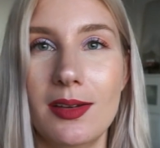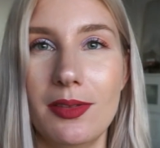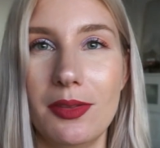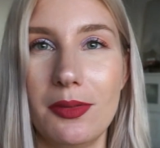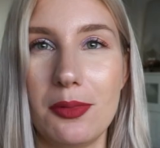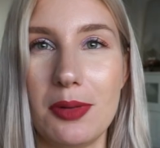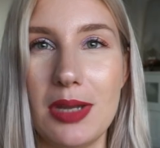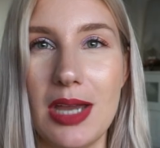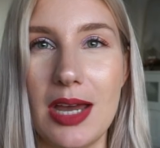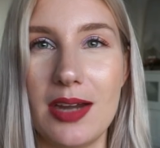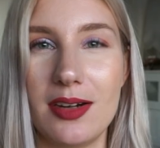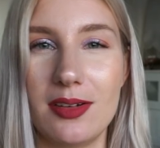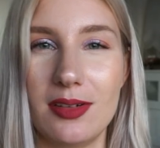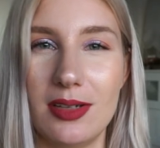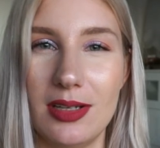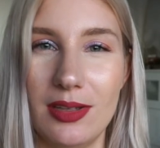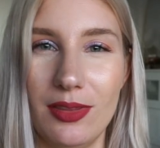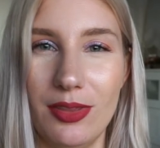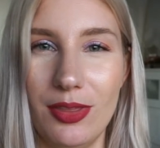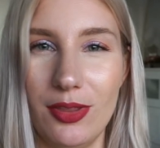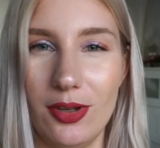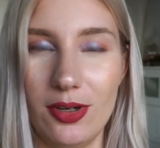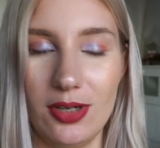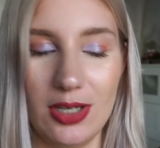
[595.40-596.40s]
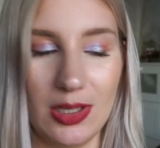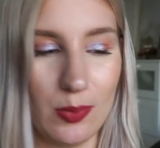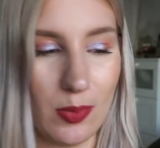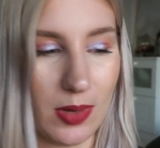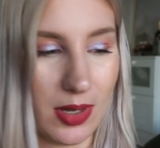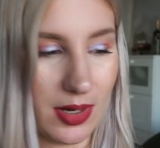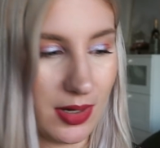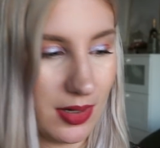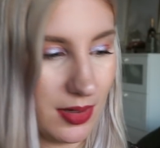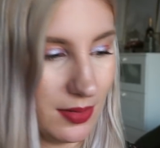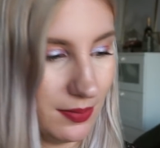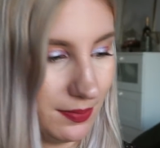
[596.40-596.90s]

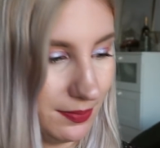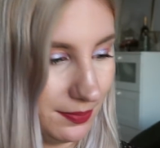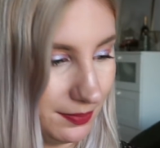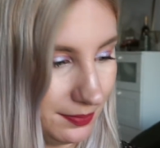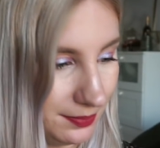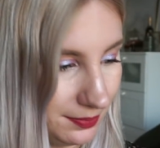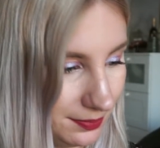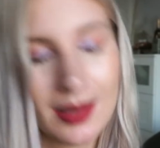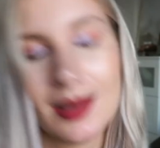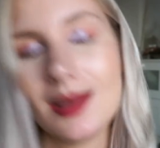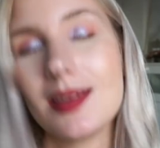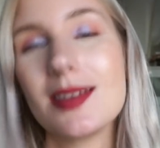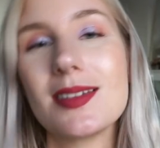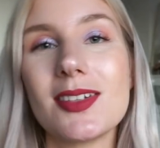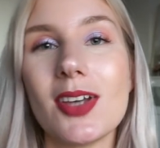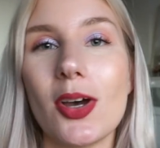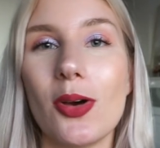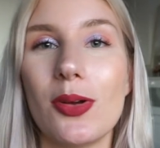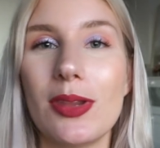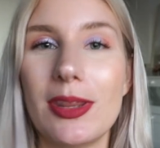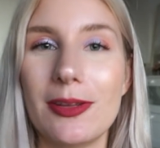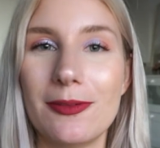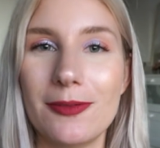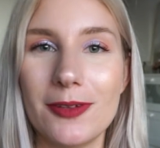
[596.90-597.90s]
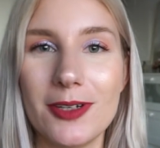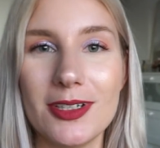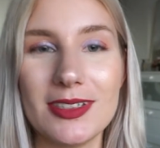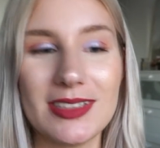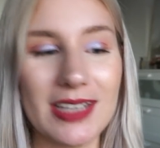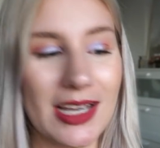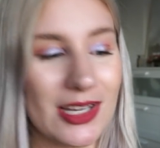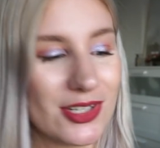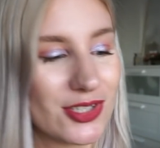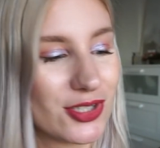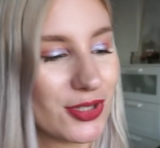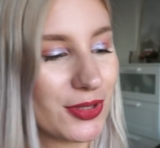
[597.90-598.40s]
331. So the first
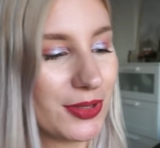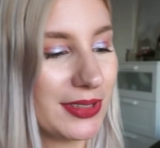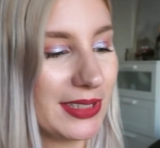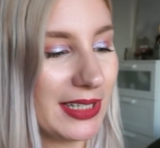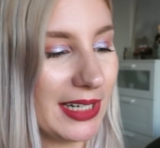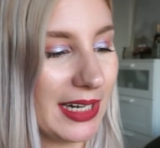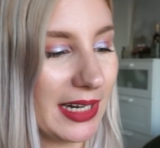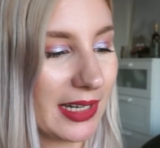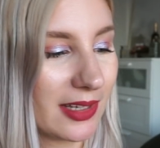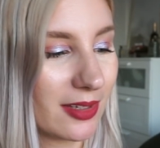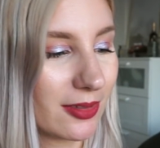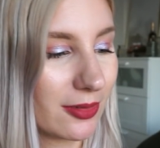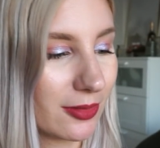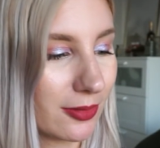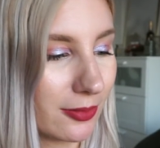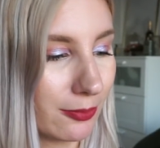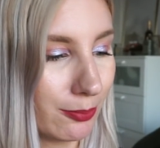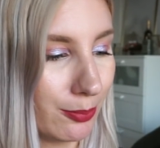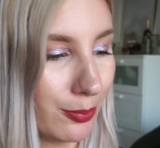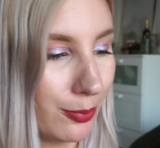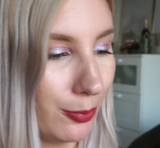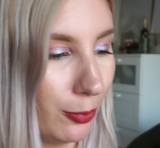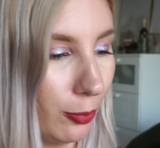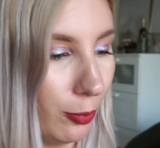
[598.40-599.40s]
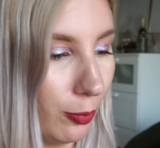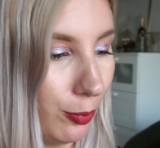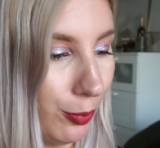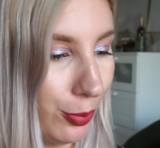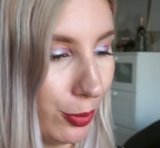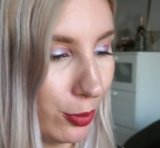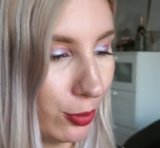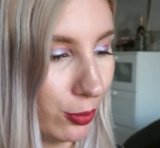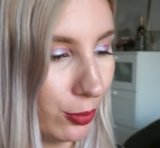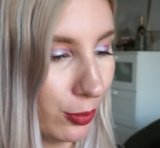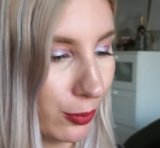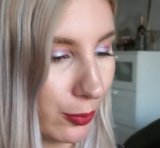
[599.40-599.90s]
eyeshadow that I
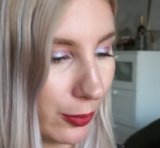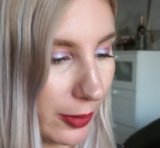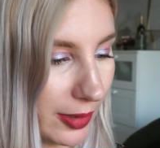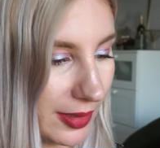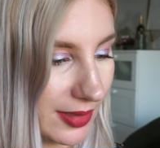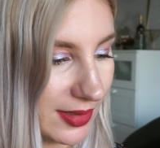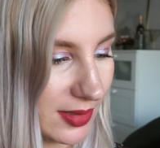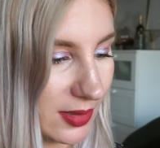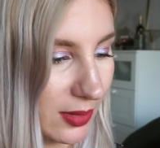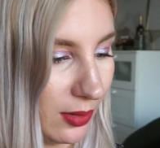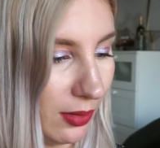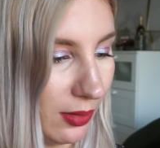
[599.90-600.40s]
pulled was